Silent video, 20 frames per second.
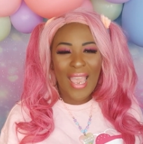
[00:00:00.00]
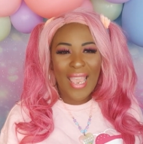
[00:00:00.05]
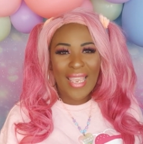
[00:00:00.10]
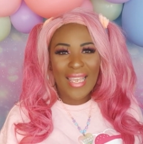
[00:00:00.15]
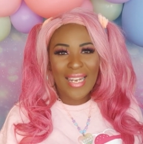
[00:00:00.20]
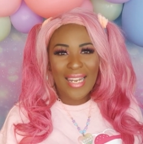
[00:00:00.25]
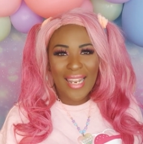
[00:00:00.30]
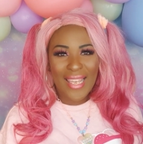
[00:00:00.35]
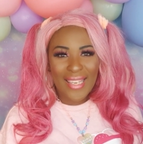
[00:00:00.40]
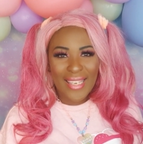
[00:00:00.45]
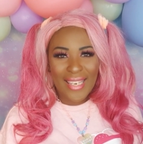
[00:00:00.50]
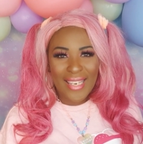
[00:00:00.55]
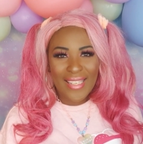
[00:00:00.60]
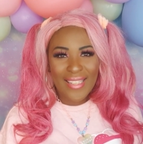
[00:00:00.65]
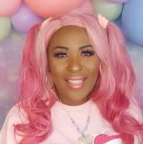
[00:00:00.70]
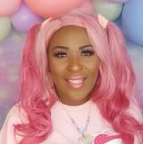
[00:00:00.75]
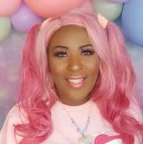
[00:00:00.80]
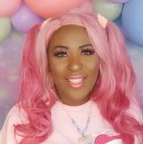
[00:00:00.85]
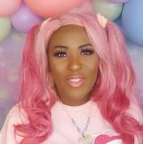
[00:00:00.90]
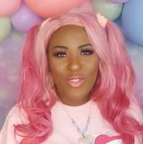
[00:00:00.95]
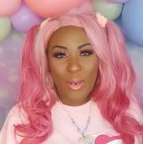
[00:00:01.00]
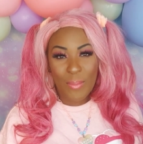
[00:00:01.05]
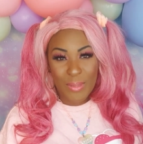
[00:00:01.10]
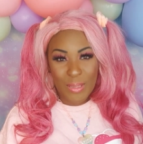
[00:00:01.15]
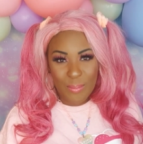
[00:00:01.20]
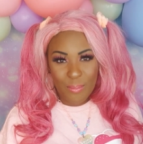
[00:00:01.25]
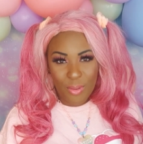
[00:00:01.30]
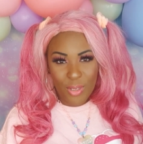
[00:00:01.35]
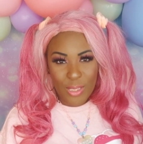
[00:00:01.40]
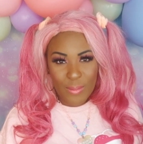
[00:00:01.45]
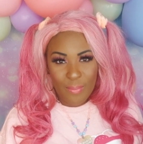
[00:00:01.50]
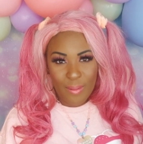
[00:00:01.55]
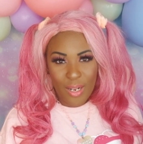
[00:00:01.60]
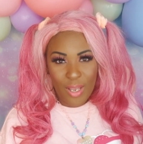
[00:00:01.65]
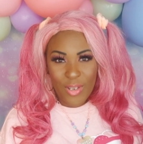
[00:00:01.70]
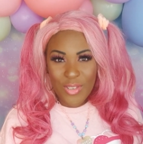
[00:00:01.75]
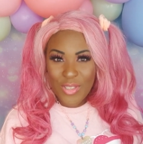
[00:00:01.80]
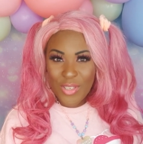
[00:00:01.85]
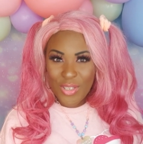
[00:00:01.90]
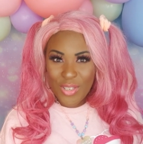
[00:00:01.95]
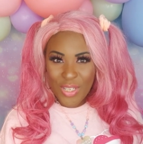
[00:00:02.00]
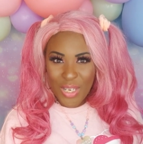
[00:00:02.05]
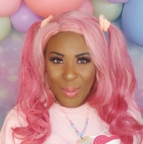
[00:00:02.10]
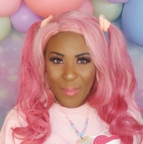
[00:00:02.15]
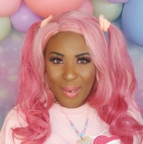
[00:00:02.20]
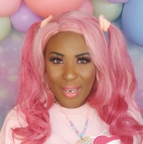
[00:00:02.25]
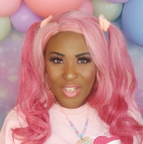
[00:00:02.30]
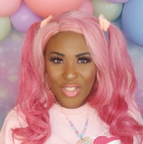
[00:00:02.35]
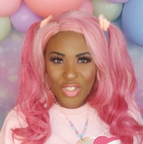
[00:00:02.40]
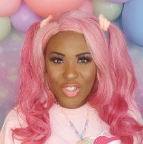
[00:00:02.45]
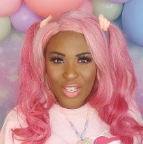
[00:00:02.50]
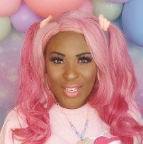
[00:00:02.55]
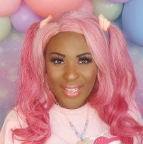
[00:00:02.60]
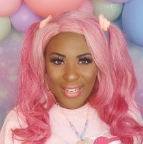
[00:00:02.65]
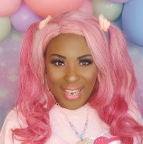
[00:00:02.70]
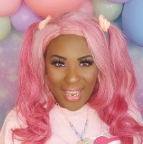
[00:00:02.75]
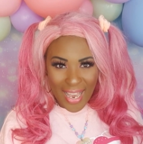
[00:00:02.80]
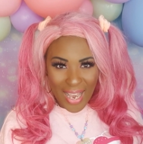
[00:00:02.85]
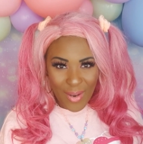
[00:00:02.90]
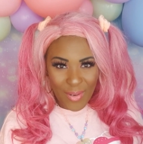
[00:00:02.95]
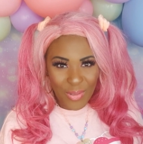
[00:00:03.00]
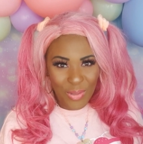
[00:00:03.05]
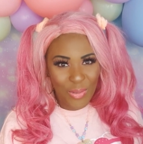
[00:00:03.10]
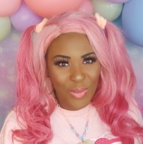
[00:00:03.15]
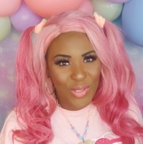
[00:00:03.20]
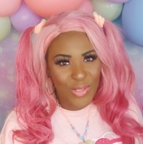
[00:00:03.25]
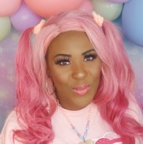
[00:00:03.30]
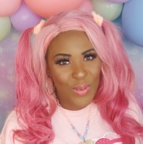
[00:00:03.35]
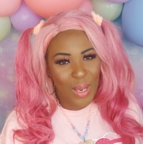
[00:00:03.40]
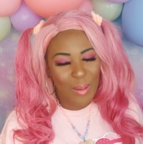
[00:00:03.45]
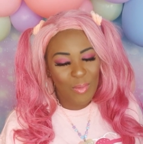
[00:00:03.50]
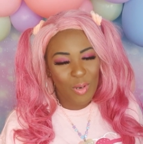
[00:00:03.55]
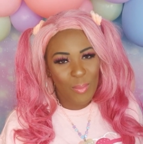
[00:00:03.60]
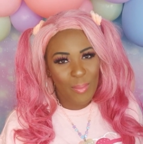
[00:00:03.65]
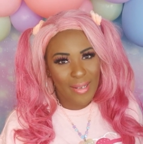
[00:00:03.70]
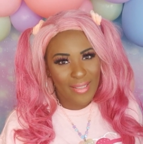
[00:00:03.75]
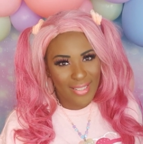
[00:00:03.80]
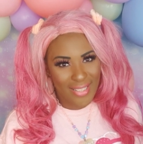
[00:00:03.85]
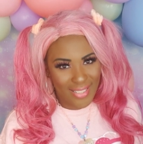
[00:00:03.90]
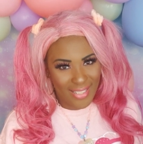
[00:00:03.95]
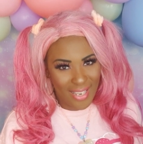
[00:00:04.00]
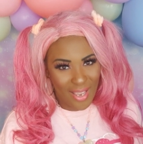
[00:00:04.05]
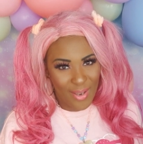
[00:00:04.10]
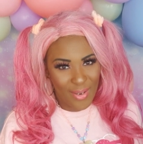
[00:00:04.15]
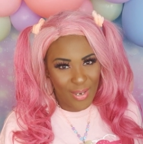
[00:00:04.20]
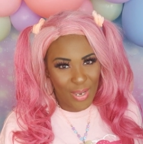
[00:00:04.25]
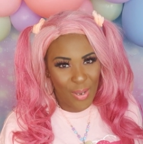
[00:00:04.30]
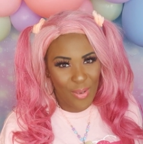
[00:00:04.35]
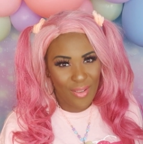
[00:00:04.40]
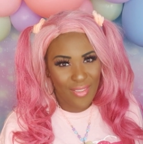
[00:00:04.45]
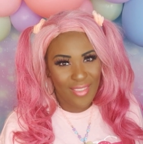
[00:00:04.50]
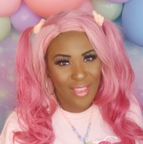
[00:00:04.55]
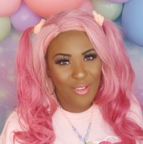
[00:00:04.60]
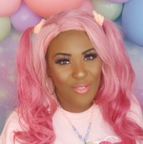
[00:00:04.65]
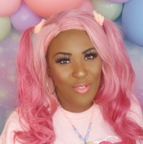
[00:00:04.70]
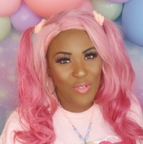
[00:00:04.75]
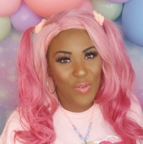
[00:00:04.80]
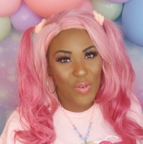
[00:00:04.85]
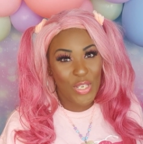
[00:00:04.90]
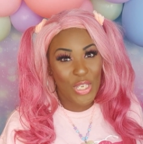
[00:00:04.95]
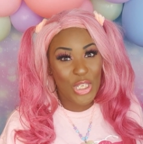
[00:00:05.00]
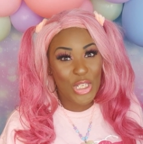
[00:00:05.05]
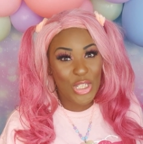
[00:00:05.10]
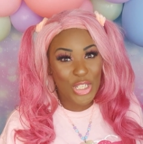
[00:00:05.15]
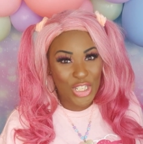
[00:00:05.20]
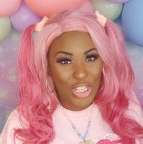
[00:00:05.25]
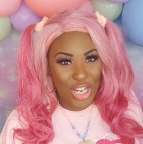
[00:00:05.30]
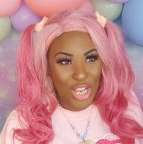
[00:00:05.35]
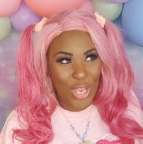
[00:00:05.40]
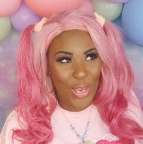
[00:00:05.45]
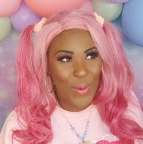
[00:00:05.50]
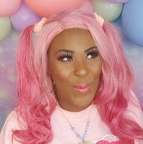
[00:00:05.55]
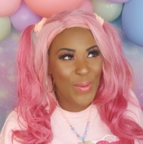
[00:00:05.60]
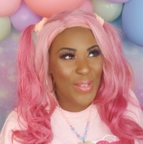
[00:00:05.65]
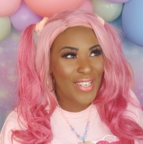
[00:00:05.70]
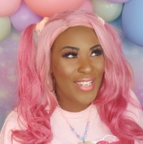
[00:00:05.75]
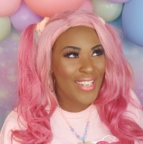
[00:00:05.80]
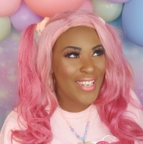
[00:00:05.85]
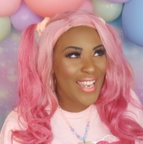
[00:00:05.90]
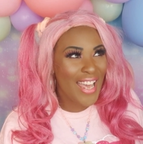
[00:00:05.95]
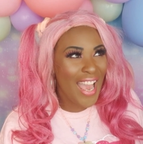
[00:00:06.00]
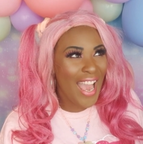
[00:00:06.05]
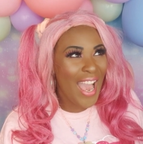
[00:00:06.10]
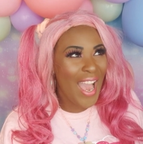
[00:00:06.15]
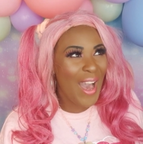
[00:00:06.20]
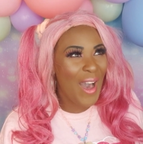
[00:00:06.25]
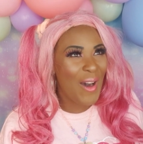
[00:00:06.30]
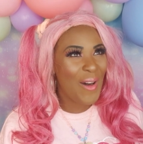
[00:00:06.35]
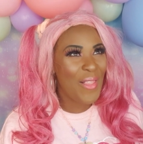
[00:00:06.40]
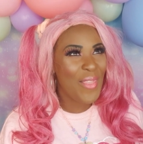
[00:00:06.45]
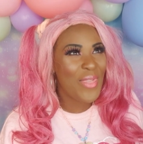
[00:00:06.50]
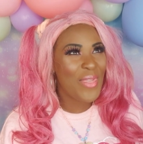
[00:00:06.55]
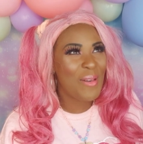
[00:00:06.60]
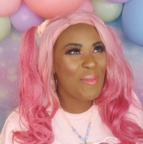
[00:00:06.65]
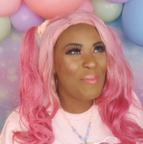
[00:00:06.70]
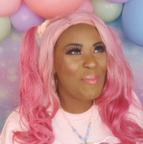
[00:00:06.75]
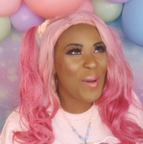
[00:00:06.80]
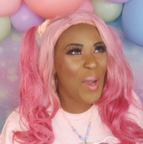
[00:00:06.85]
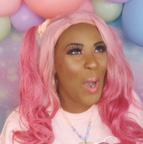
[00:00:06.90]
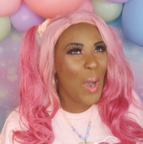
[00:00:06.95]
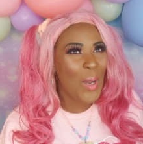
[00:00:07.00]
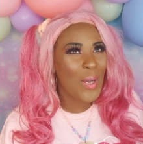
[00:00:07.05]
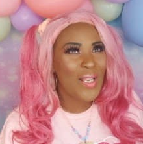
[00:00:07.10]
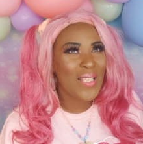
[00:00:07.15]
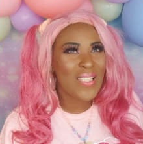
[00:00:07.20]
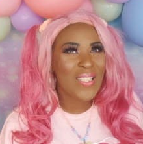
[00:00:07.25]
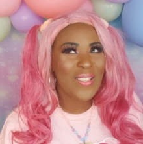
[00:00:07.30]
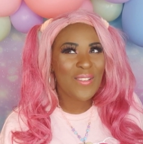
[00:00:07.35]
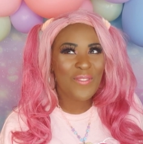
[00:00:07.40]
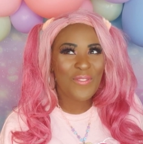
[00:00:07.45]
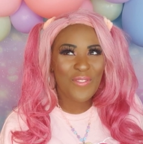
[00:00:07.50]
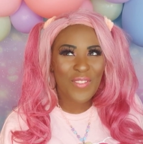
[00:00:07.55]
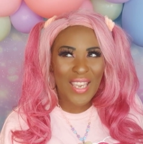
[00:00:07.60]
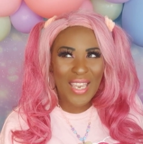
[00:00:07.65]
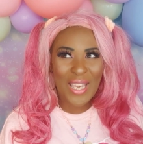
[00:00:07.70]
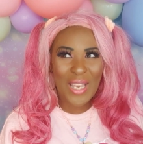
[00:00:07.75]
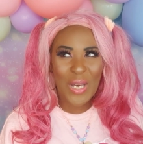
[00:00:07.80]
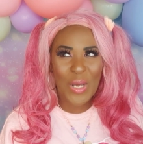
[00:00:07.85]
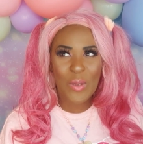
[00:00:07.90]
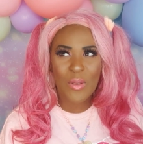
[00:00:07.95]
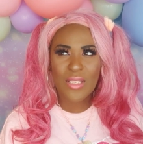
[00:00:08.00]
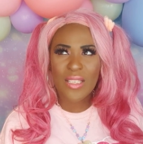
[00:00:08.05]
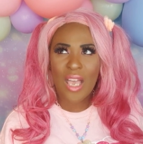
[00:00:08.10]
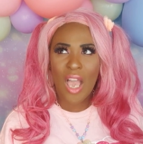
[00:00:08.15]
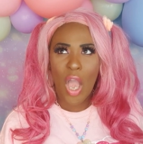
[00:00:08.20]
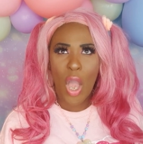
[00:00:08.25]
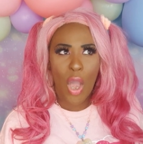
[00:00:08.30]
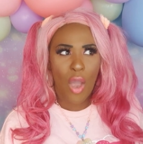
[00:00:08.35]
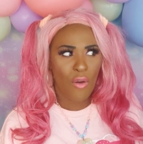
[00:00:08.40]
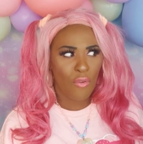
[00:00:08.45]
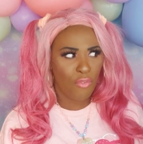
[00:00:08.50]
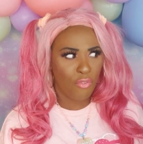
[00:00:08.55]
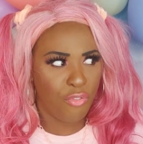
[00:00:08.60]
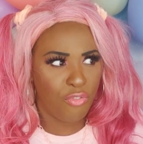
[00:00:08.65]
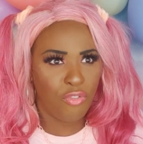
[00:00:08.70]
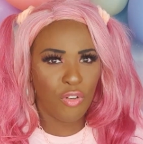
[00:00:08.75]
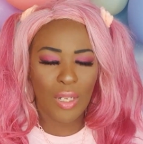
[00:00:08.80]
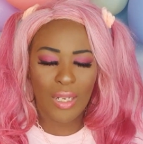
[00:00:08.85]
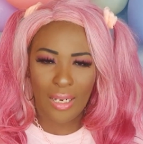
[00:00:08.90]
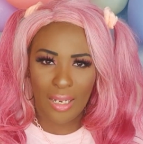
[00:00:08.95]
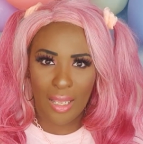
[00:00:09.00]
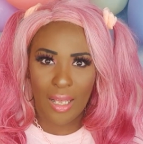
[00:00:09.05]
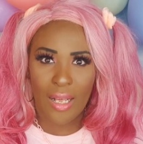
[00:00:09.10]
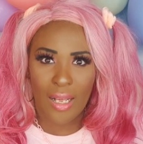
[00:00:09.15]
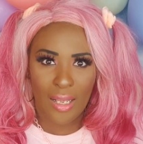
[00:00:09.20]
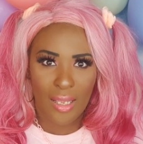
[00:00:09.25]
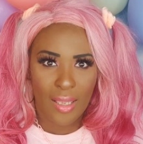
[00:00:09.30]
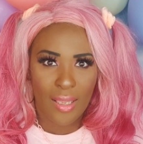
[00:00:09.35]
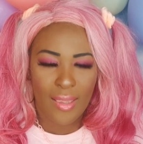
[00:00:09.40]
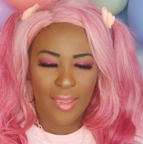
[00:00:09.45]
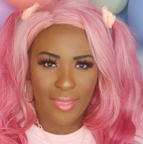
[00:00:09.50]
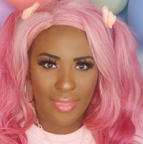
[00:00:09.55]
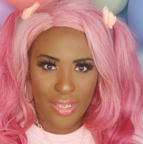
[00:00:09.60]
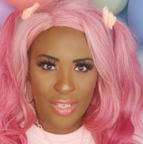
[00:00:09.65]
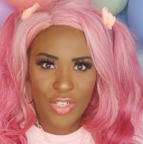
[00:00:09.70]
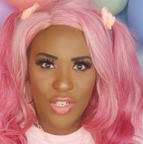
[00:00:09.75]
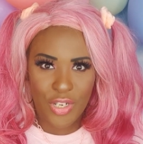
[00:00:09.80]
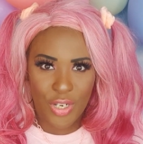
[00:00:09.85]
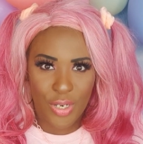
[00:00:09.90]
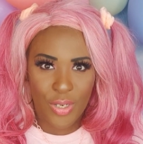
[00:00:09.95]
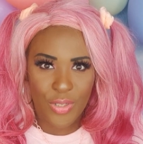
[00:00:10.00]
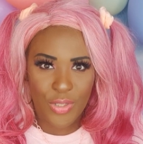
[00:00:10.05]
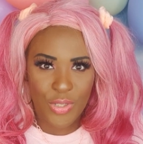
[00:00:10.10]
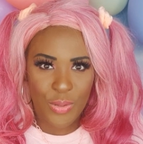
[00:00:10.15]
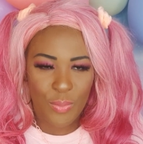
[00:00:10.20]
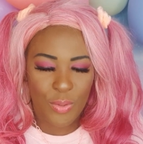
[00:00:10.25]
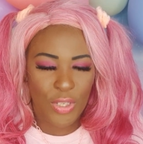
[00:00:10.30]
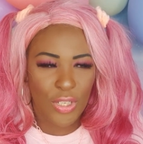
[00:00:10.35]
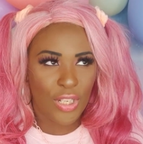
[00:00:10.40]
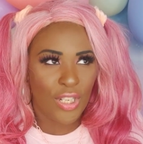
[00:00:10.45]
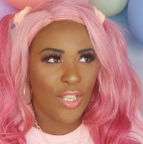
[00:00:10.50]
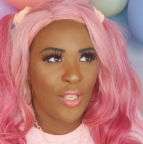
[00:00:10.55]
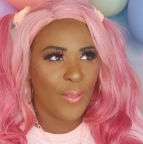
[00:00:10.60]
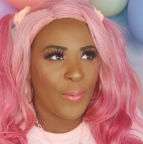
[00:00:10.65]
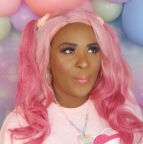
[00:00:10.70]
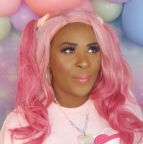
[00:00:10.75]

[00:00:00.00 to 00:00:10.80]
a link in the description box below so you can go ahead and check it out, and also I'll put my discount code in there for you too. Now, the box feels fuller than usual.